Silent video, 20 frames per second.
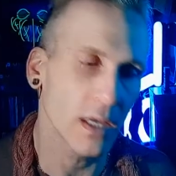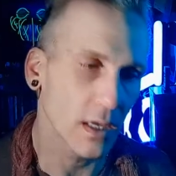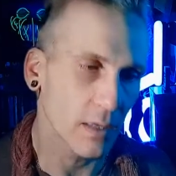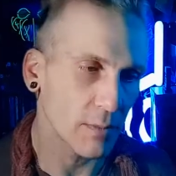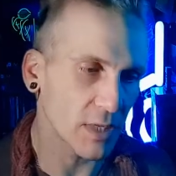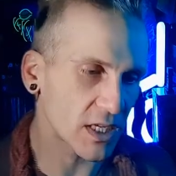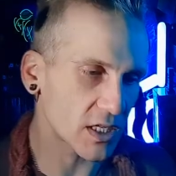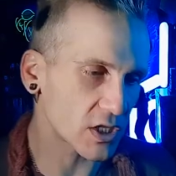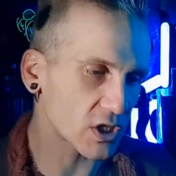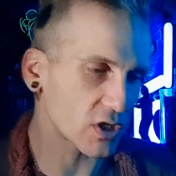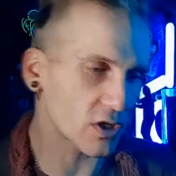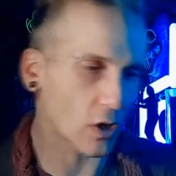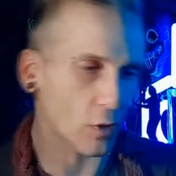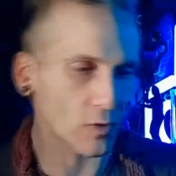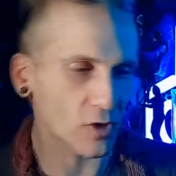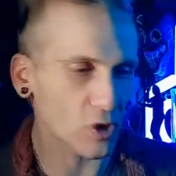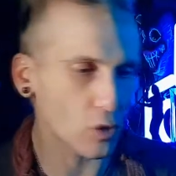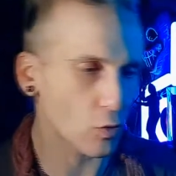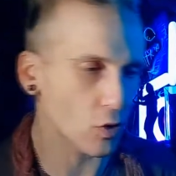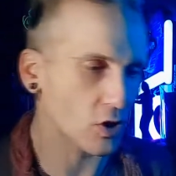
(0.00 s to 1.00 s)
Because, you know,
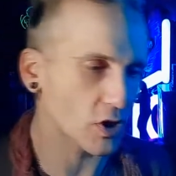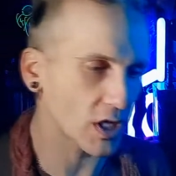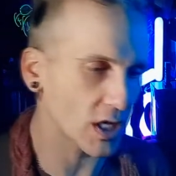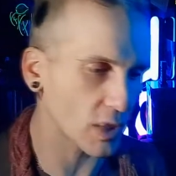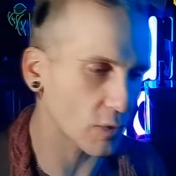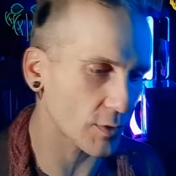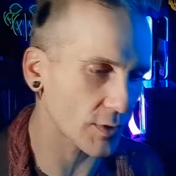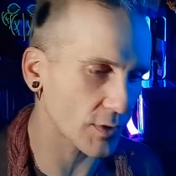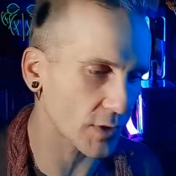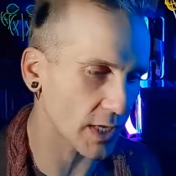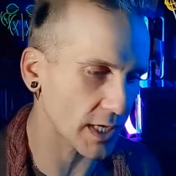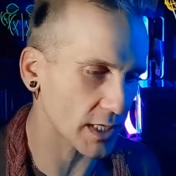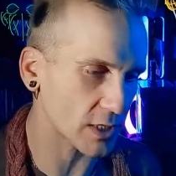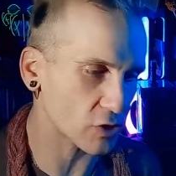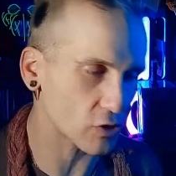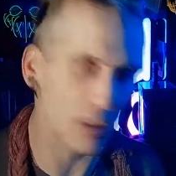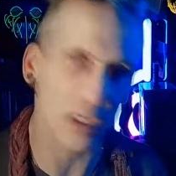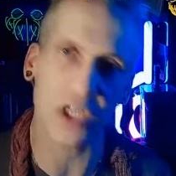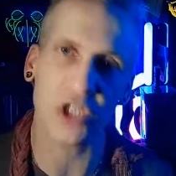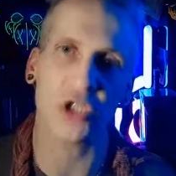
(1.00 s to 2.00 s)
when you're working with, like,
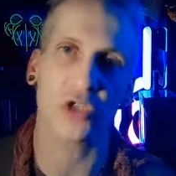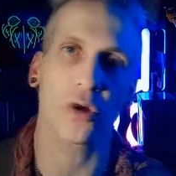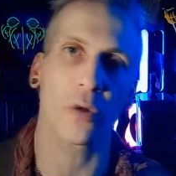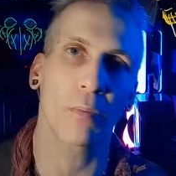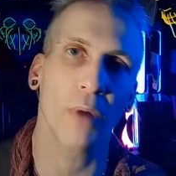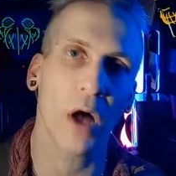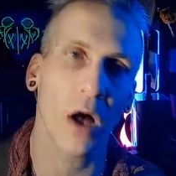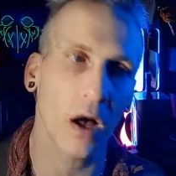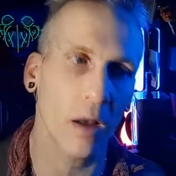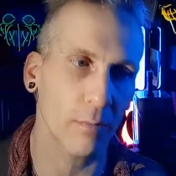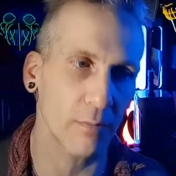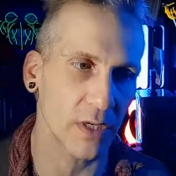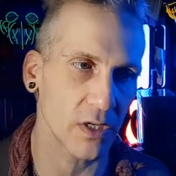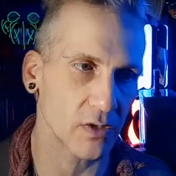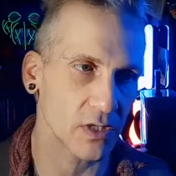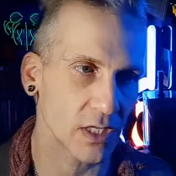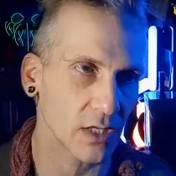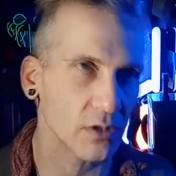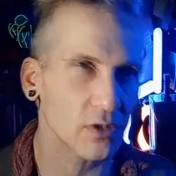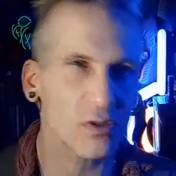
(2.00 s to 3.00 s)
traditional pop
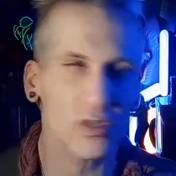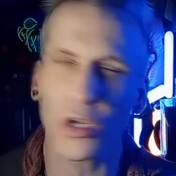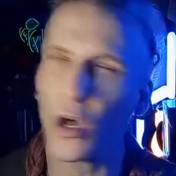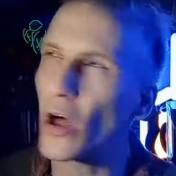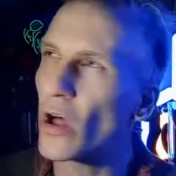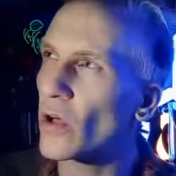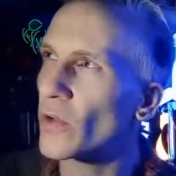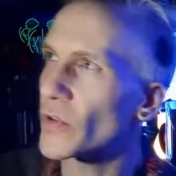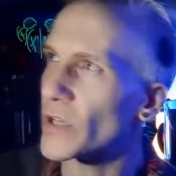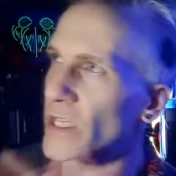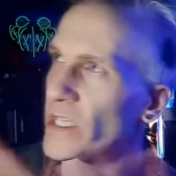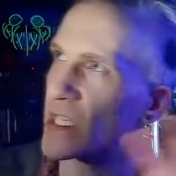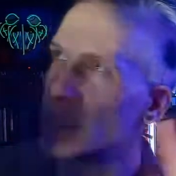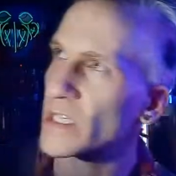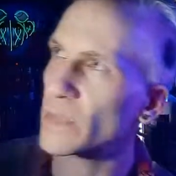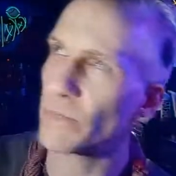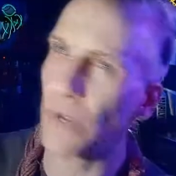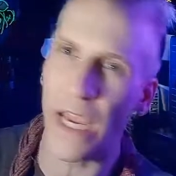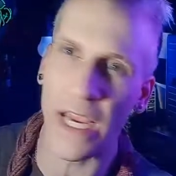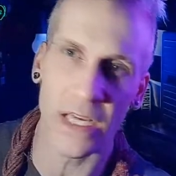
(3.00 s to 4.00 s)
music, there's all this
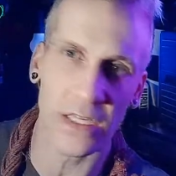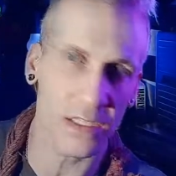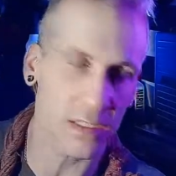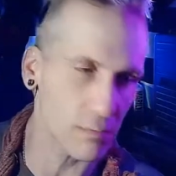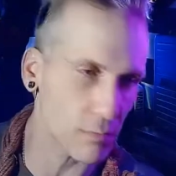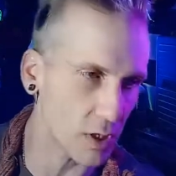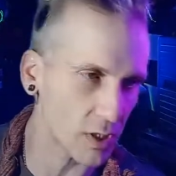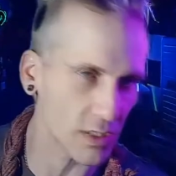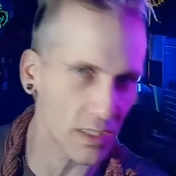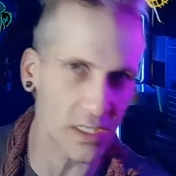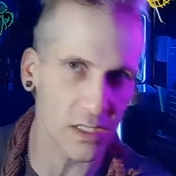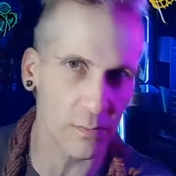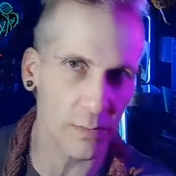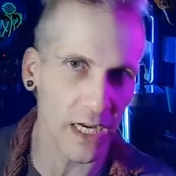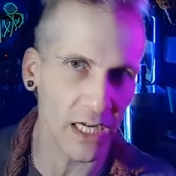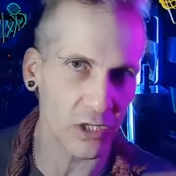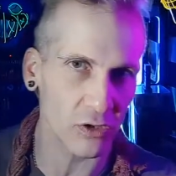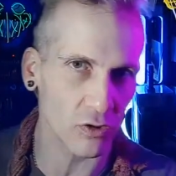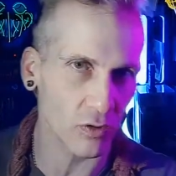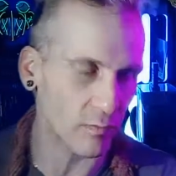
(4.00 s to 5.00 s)
space among the
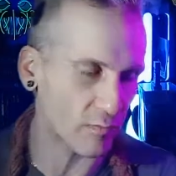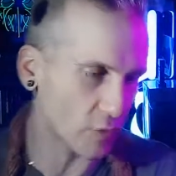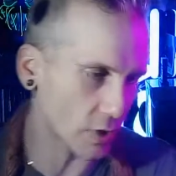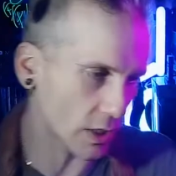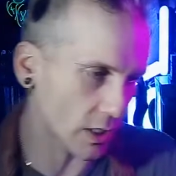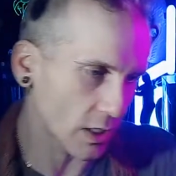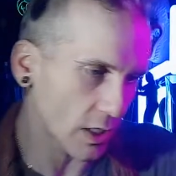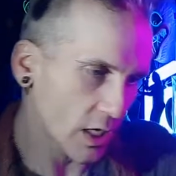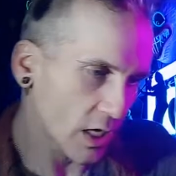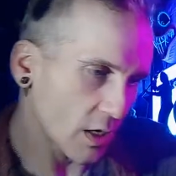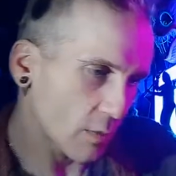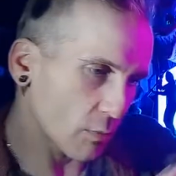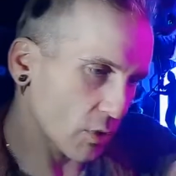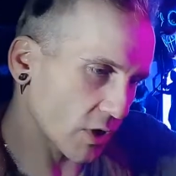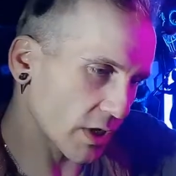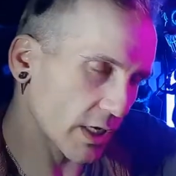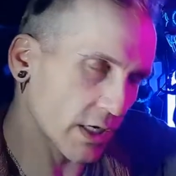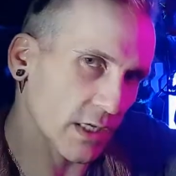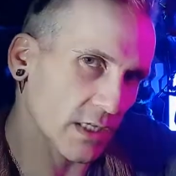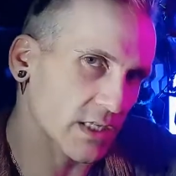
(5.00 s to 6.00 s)
spectrum for you to put
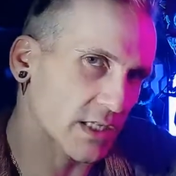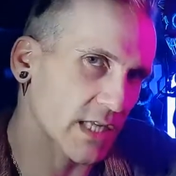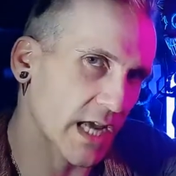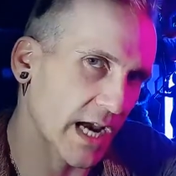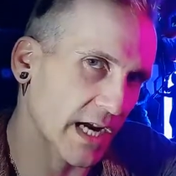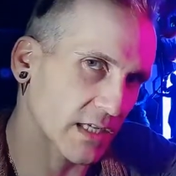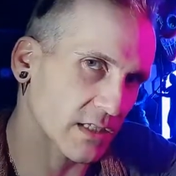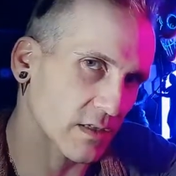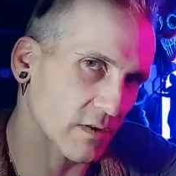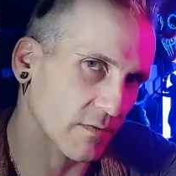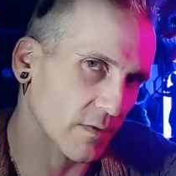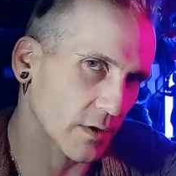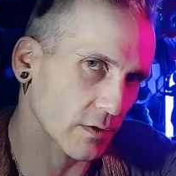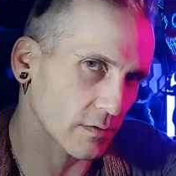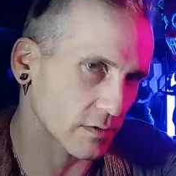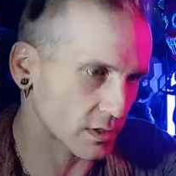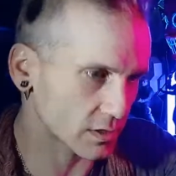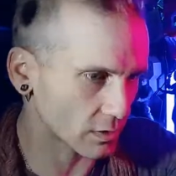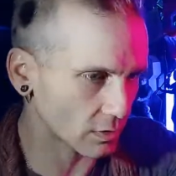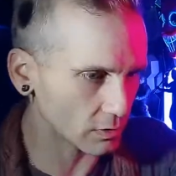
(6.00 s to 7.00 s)
in a
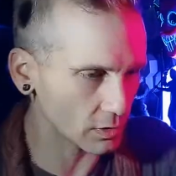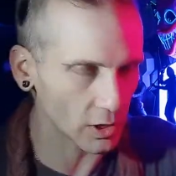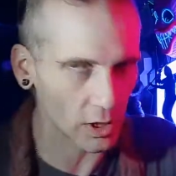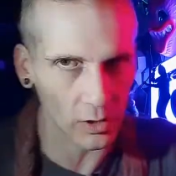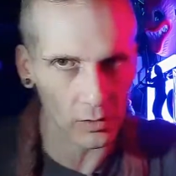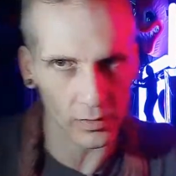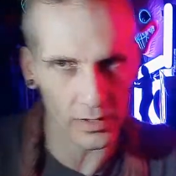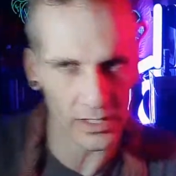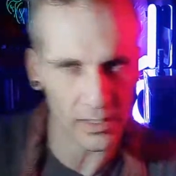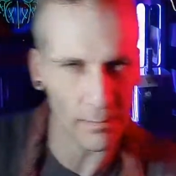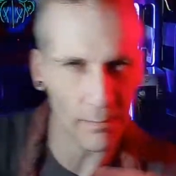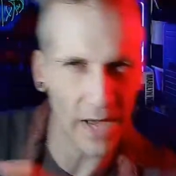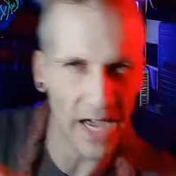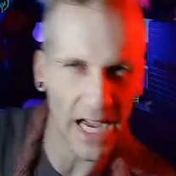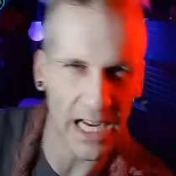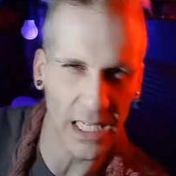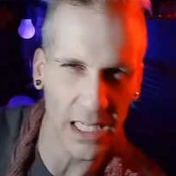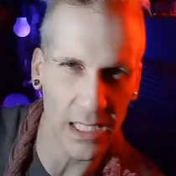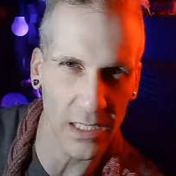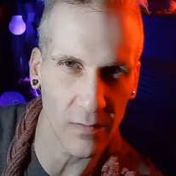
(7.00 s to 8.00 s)
saxophone solo and some
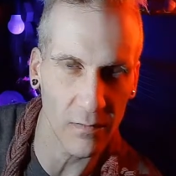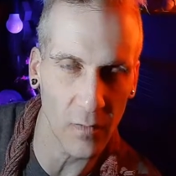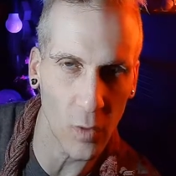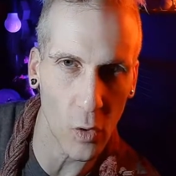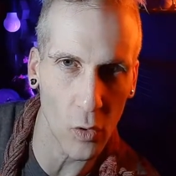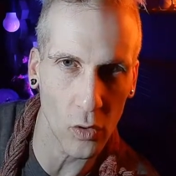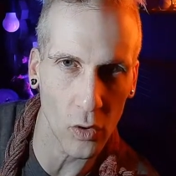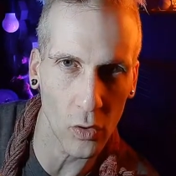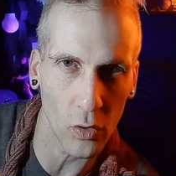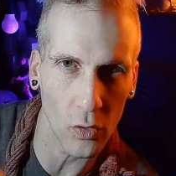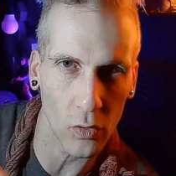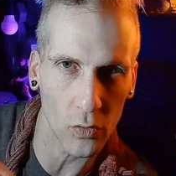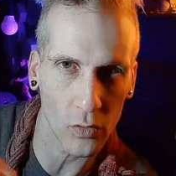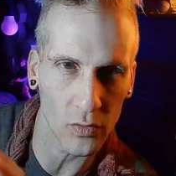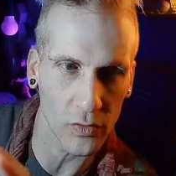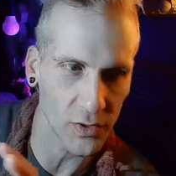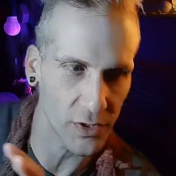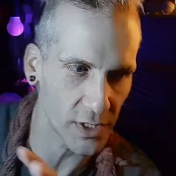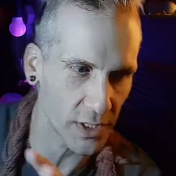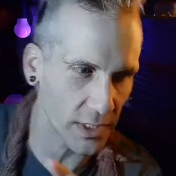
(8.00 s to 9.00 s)
backing
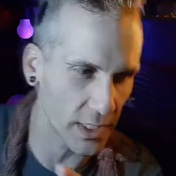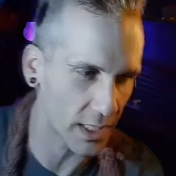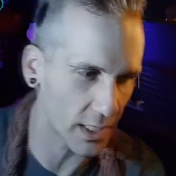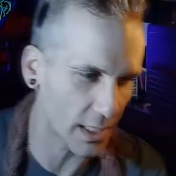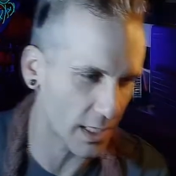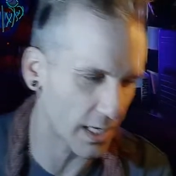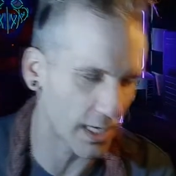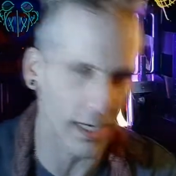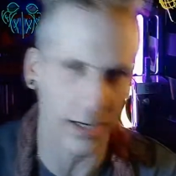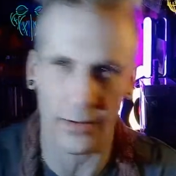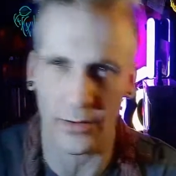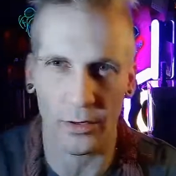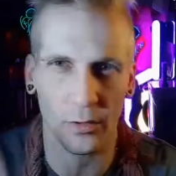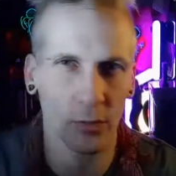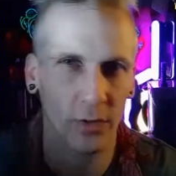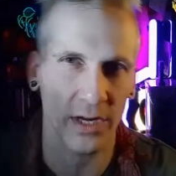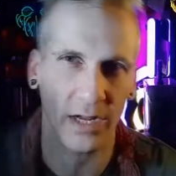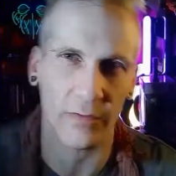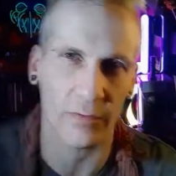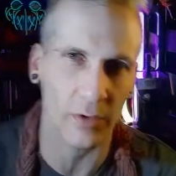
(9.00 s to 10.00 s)
vocals and then, I don't know,
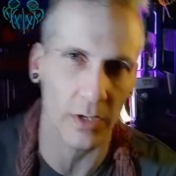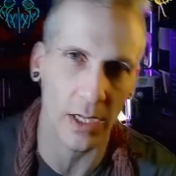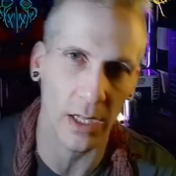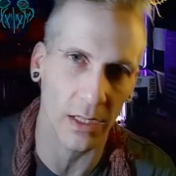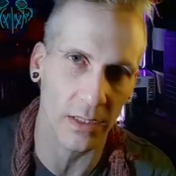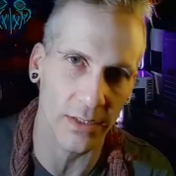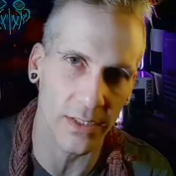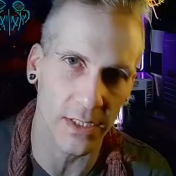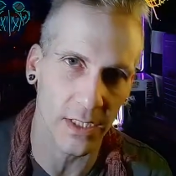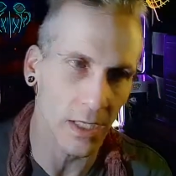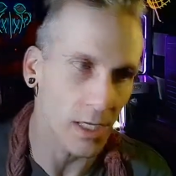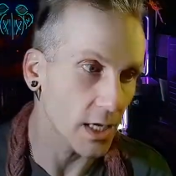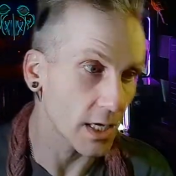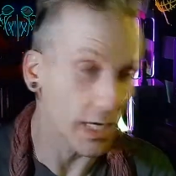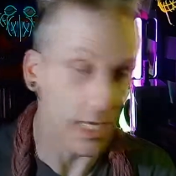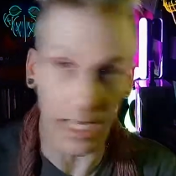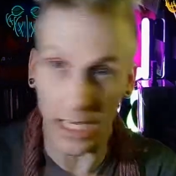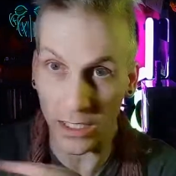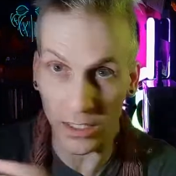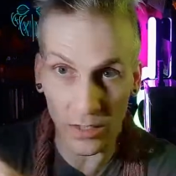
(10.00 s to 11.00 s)
whatever else.
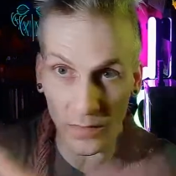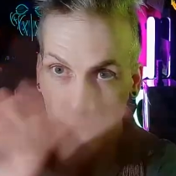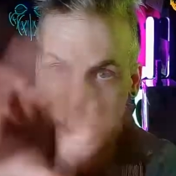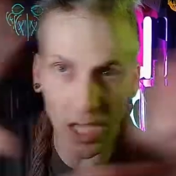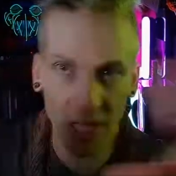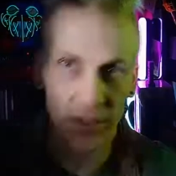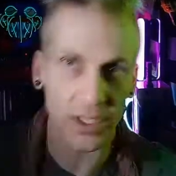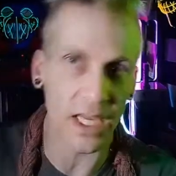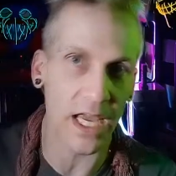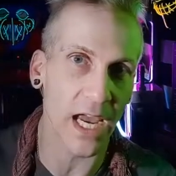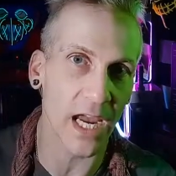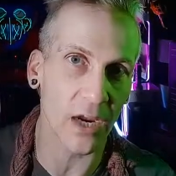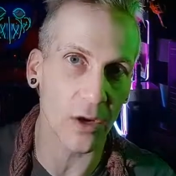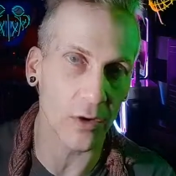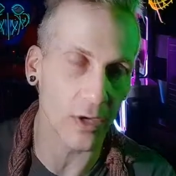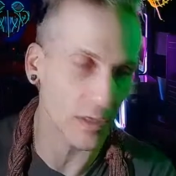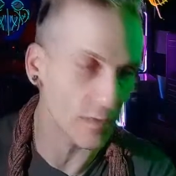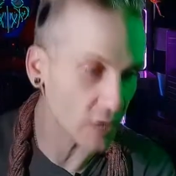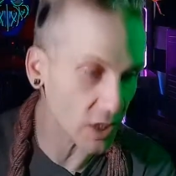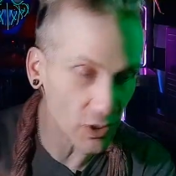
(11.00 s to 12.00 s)
You've got the air,
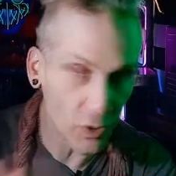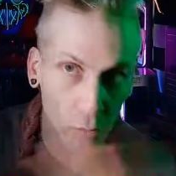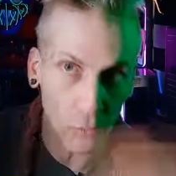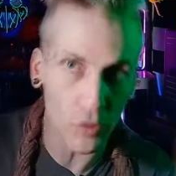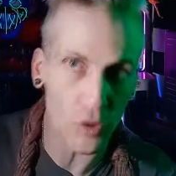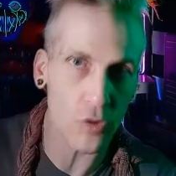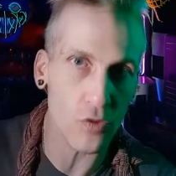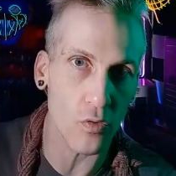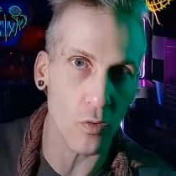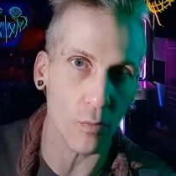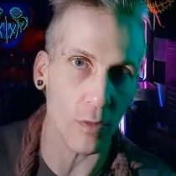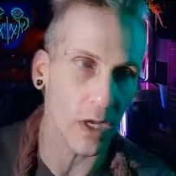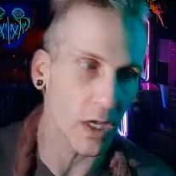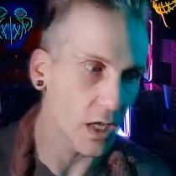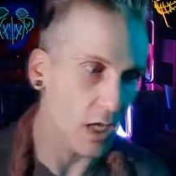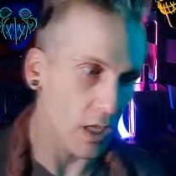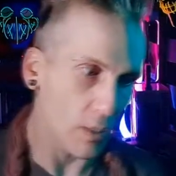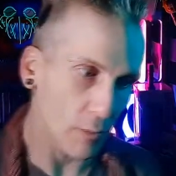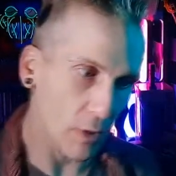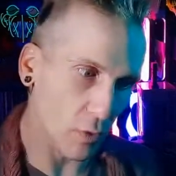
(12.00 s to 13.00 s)
you've got the room.
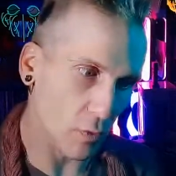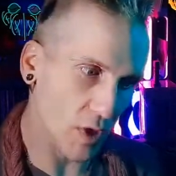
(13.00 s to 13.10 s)
But